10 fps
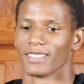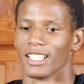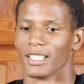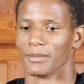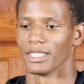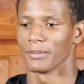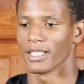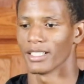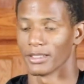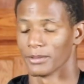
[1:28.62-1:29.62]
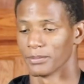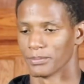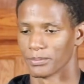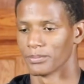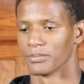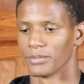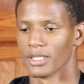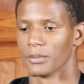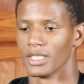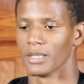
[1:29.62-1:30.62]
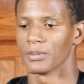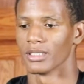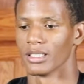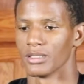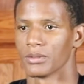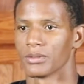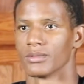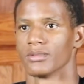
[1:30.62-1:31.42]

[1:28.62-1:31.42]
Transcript: Urban Impact brought me up in life,